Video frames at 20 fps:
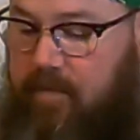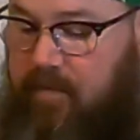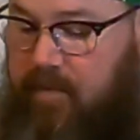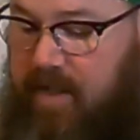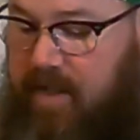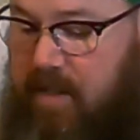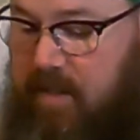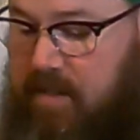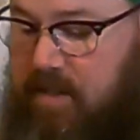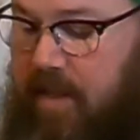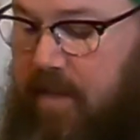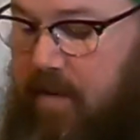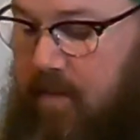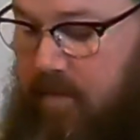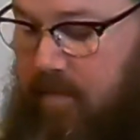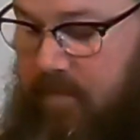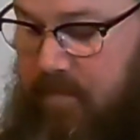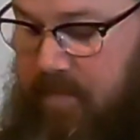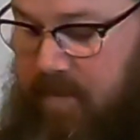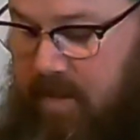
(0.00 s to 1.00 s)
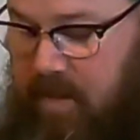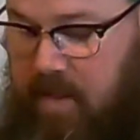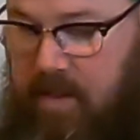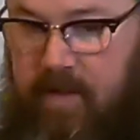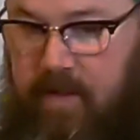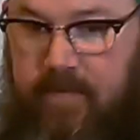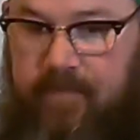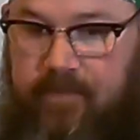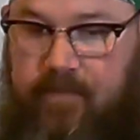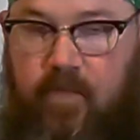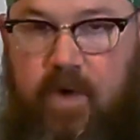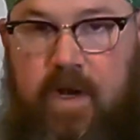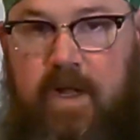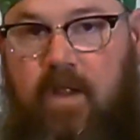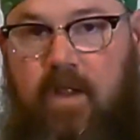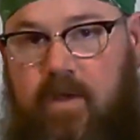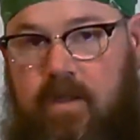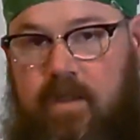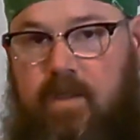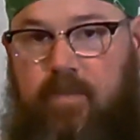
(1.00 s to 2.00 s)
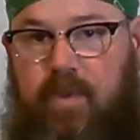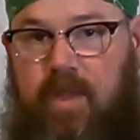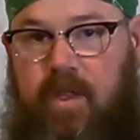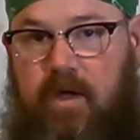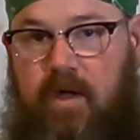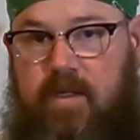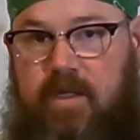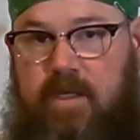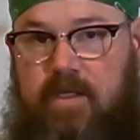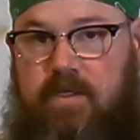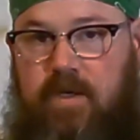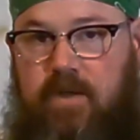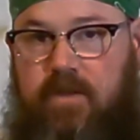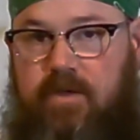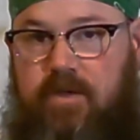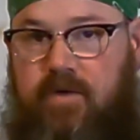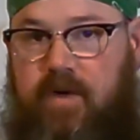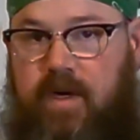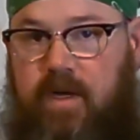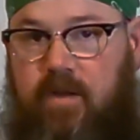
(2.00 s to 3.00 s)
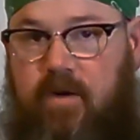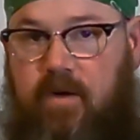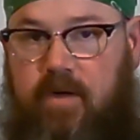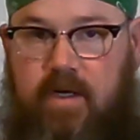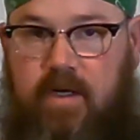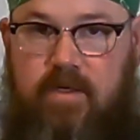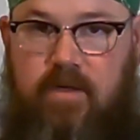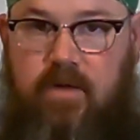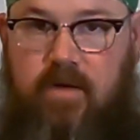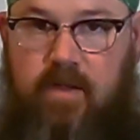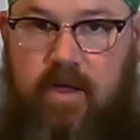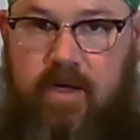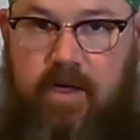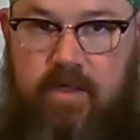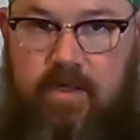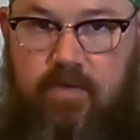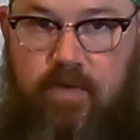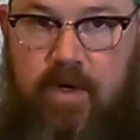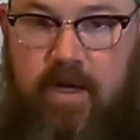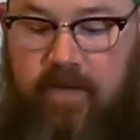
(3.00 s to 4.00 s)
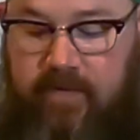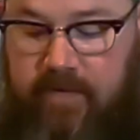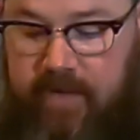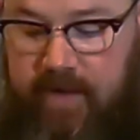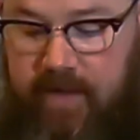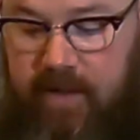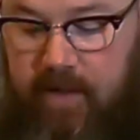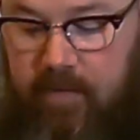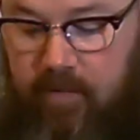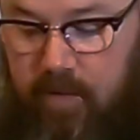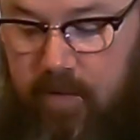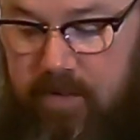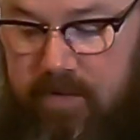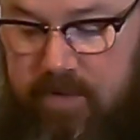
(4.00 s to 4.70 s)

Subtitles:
because when I look at the plug that's on the trailer, it doesn't look like it's relevant anymore.